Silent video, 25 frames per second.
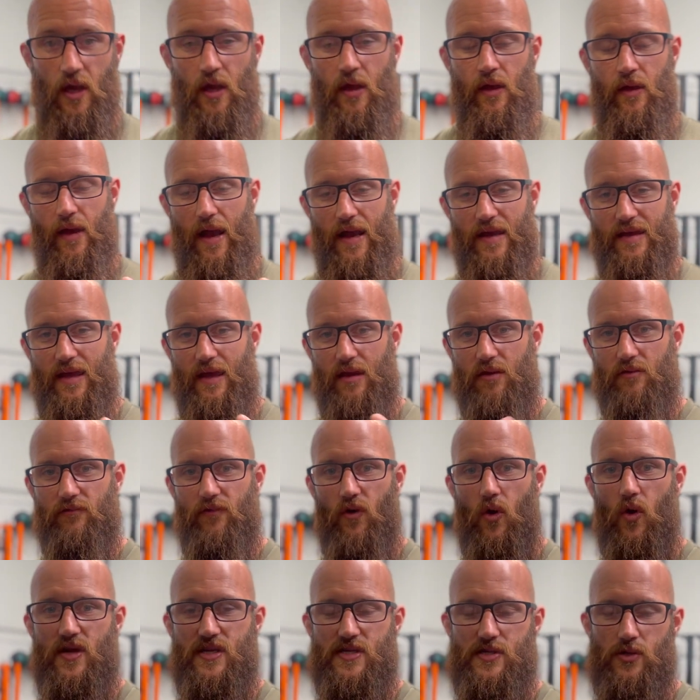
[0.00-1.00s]
and get
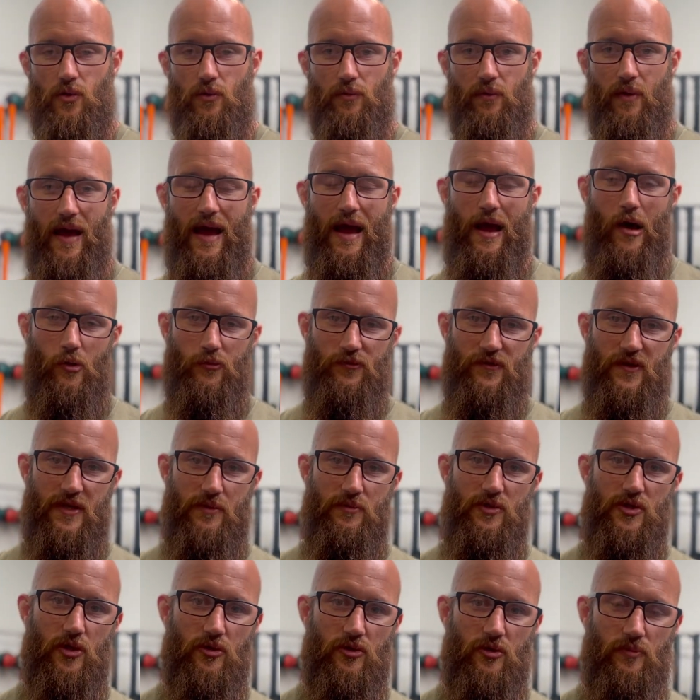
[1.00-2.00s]
advice on how deep
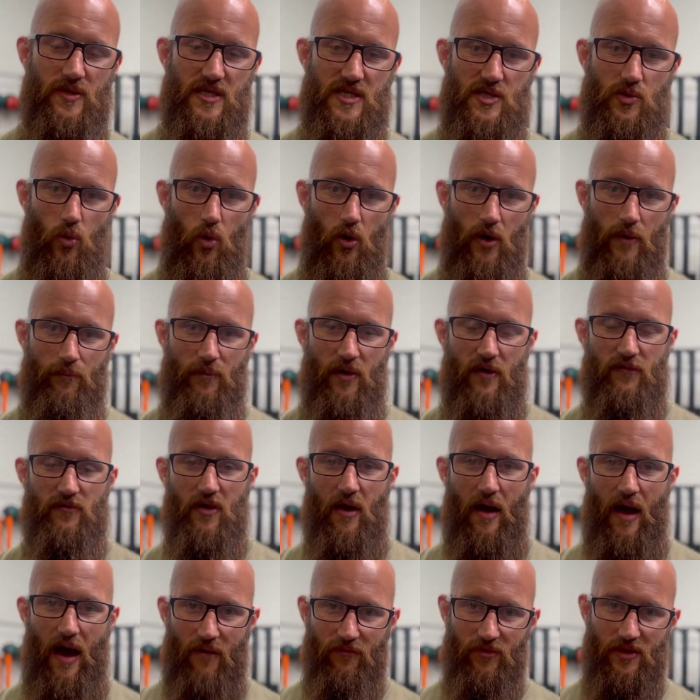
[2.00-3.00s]
should you be squatting. But if you
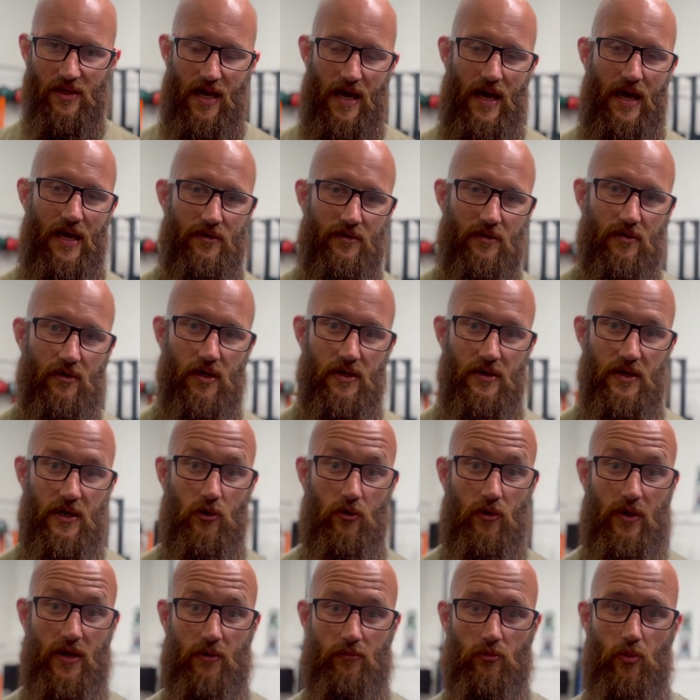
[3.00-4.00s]
haven't had a knee or
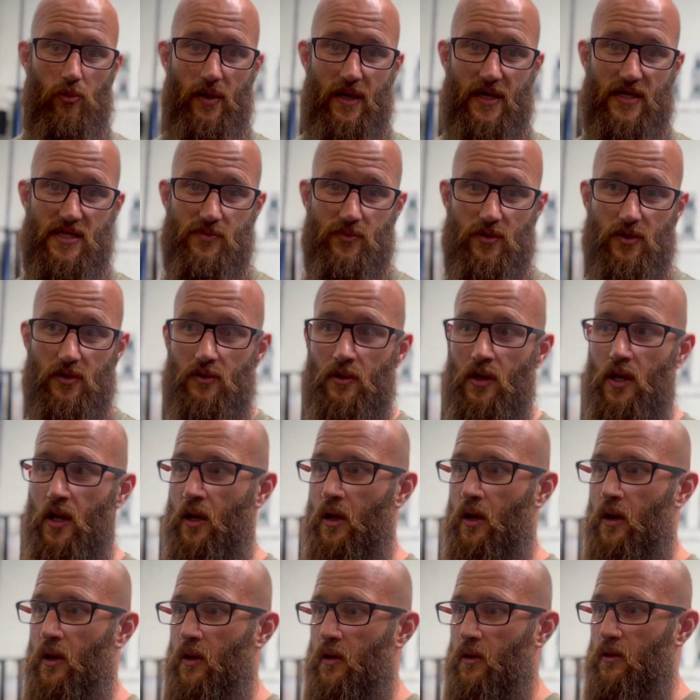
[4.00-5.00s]
a hip replacement,
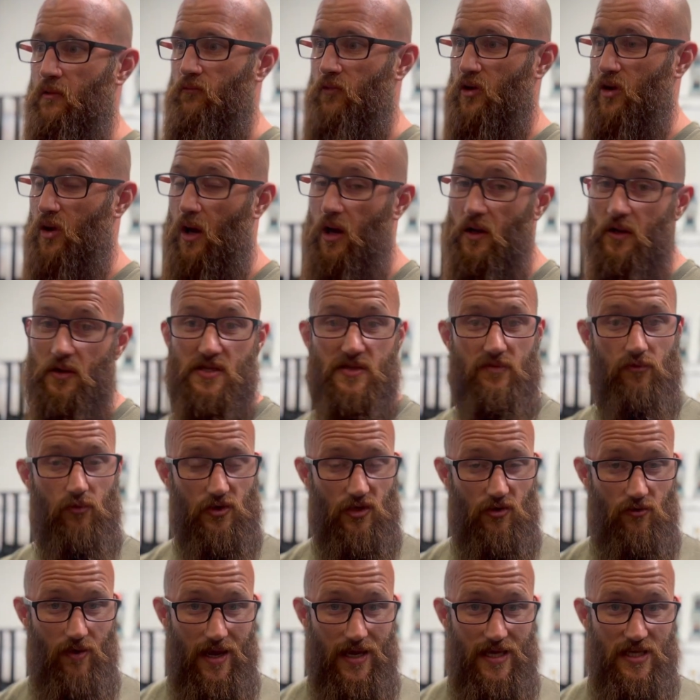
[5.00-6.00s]
regardless of what
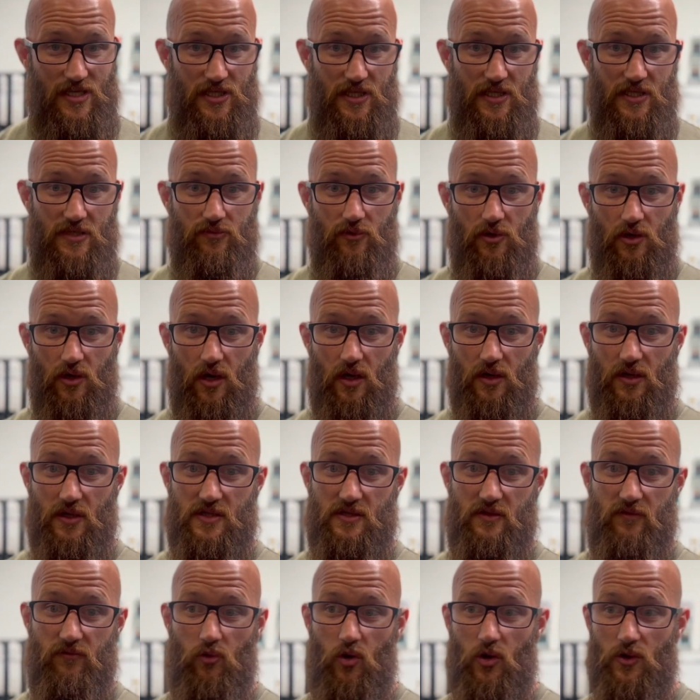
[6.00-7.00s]
your age is, regardless
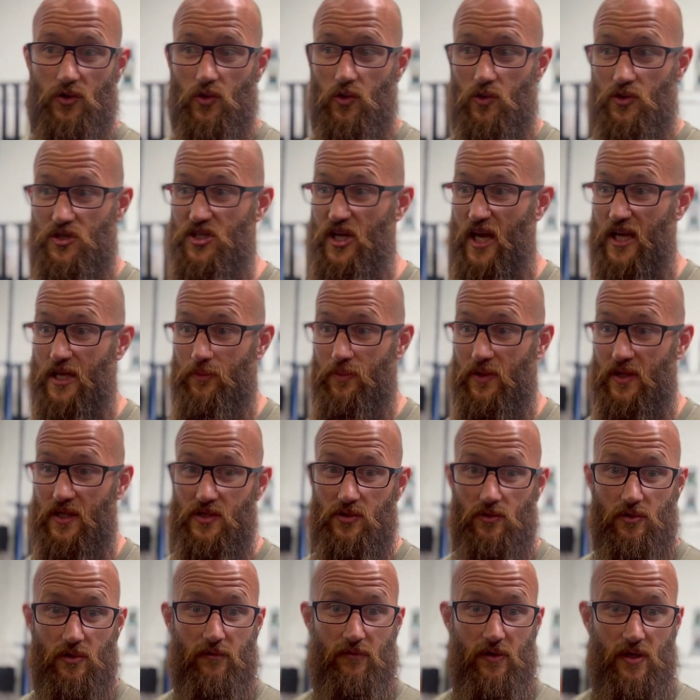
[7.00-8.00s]
of what your shape is or
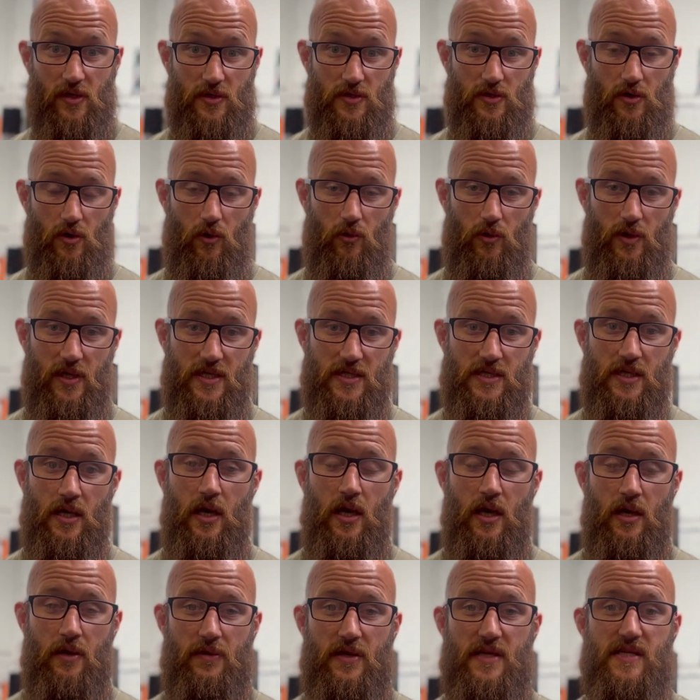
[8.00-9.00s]
your fitness goal is,
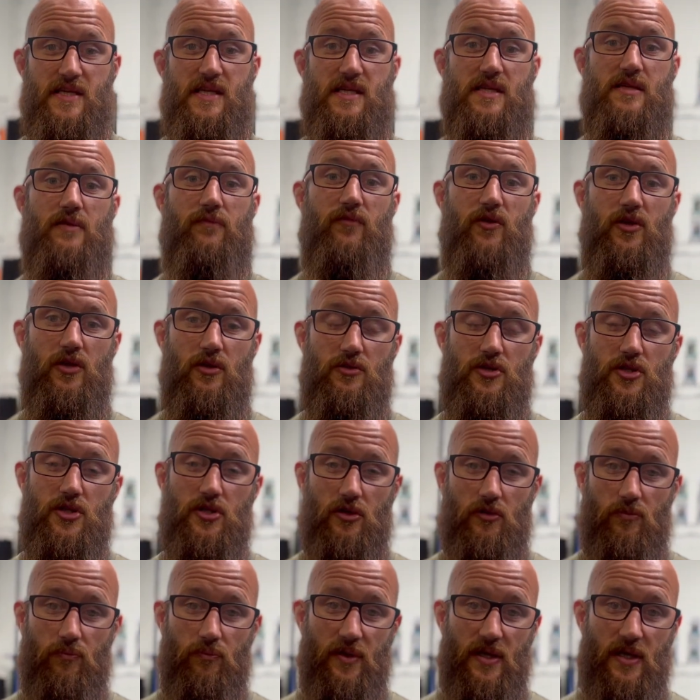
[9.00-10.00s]
this is something you
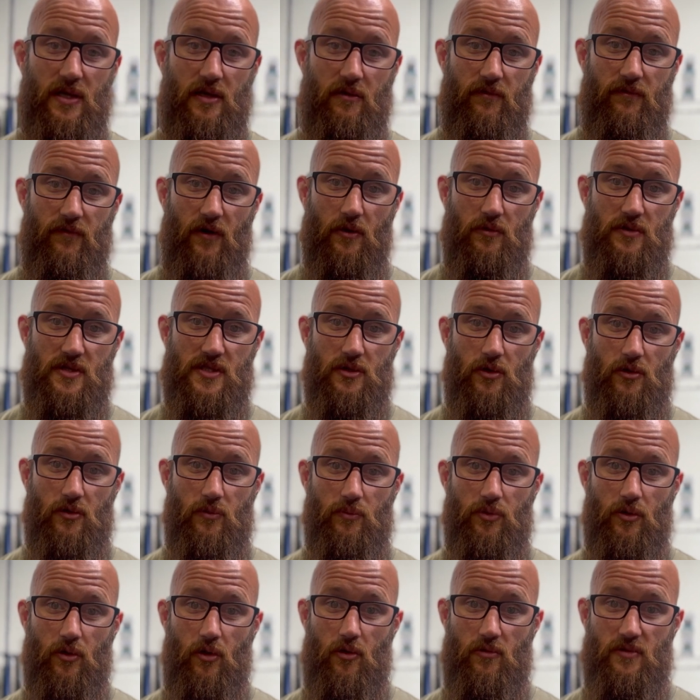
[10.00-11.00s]
should be focusing on and
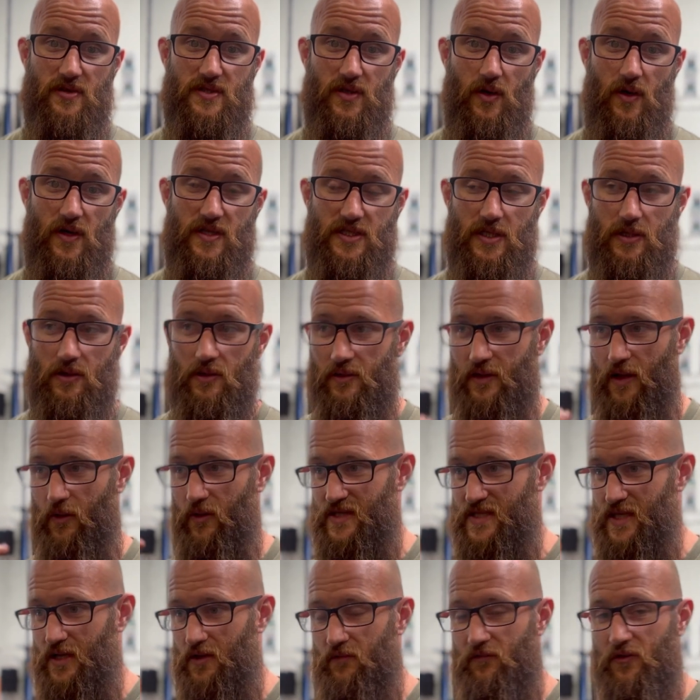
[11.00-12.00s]
prioritizing. Now, it's
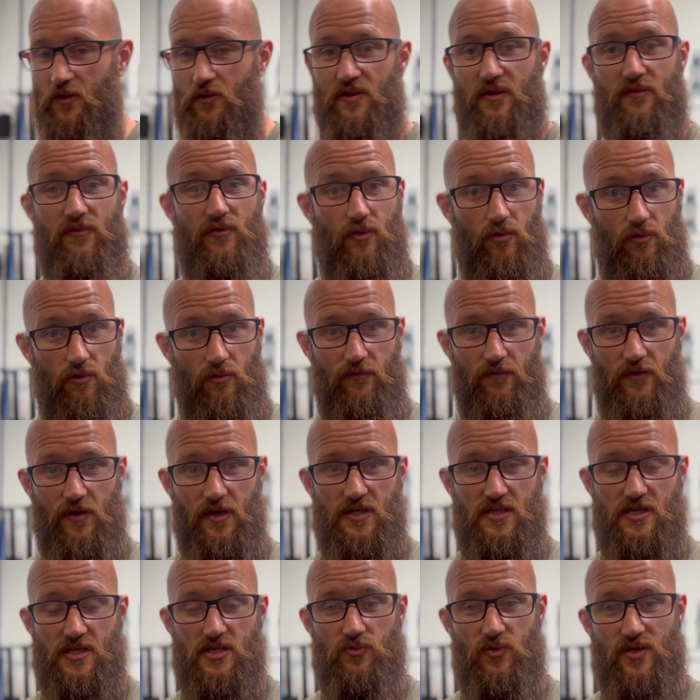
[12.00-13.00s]
going to feel difficult at
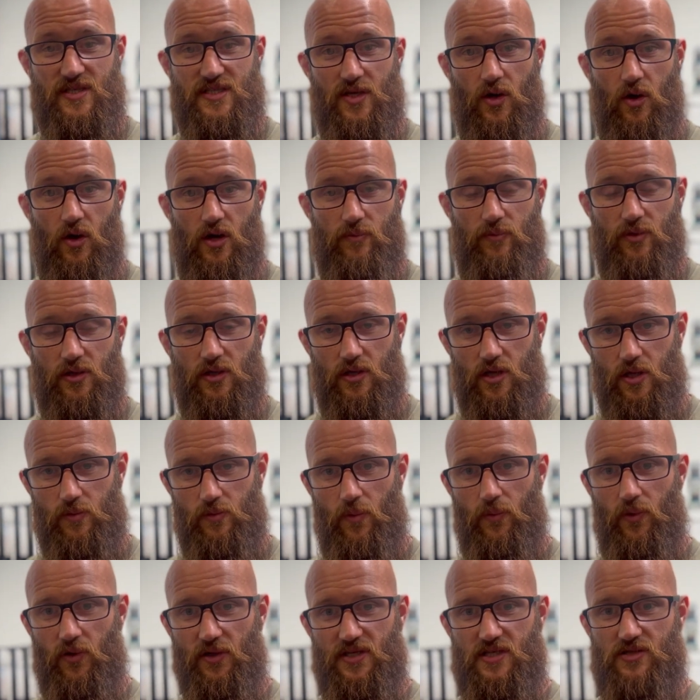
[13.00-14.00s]
first because we're tight, but the human
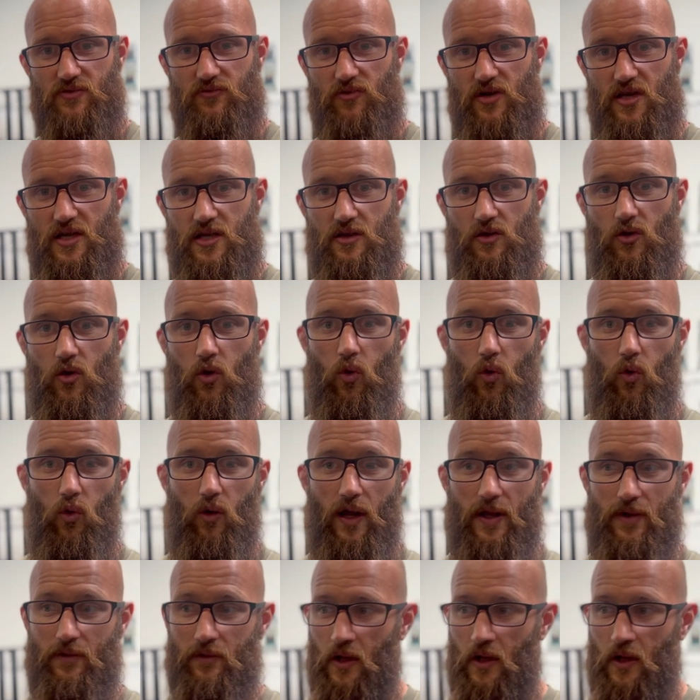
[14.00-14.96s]
body is a really cool and